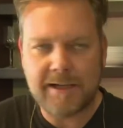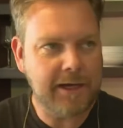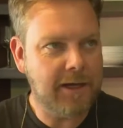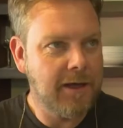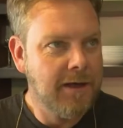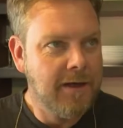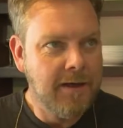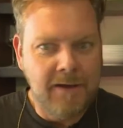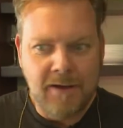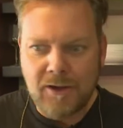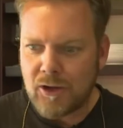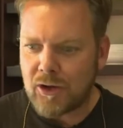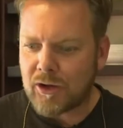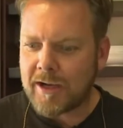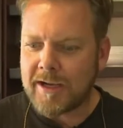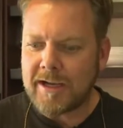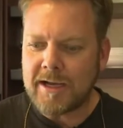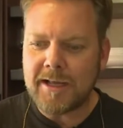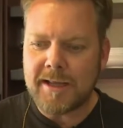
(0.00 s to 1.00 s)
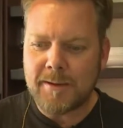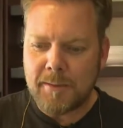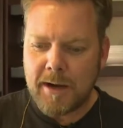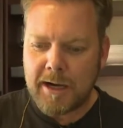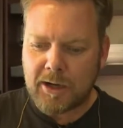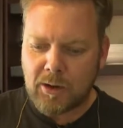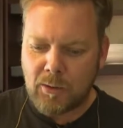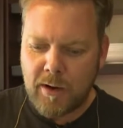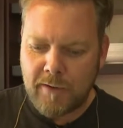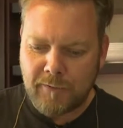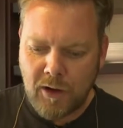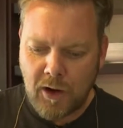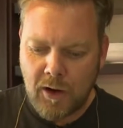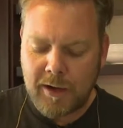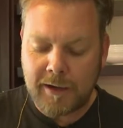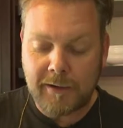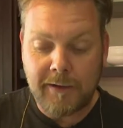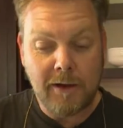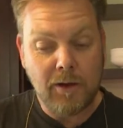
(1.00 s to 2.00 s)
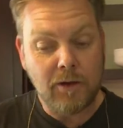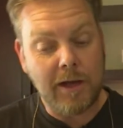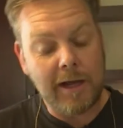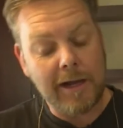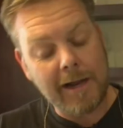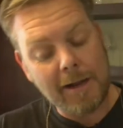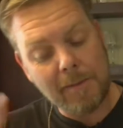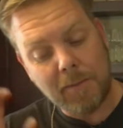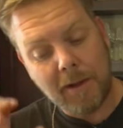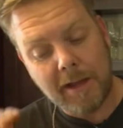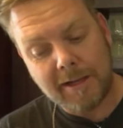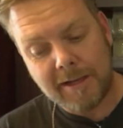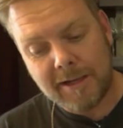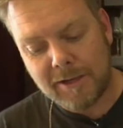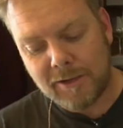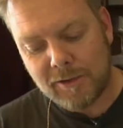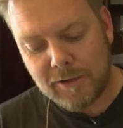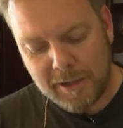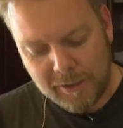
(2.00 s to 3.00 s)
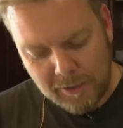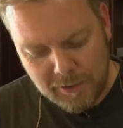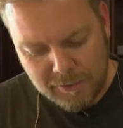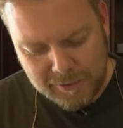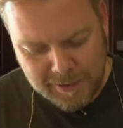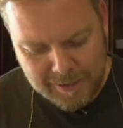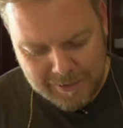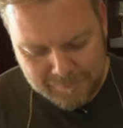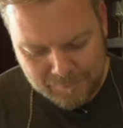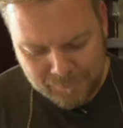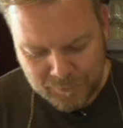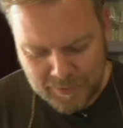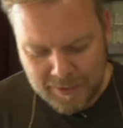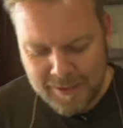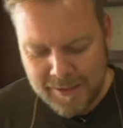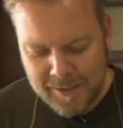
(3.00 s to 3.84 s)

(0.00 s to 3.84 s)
Like you can hear the microwave going and then you get out of bed and then you're like, okay,